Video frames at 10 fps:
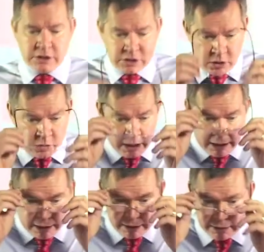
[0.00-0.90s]
So
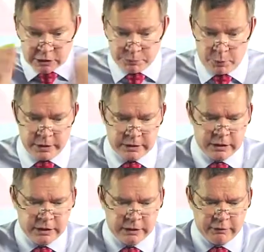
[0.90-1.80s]
in this point,
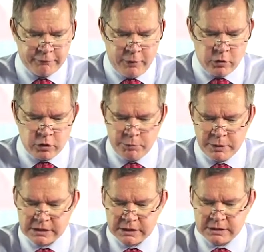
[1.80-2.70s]
the focal
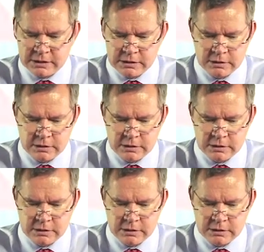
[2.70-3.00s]
business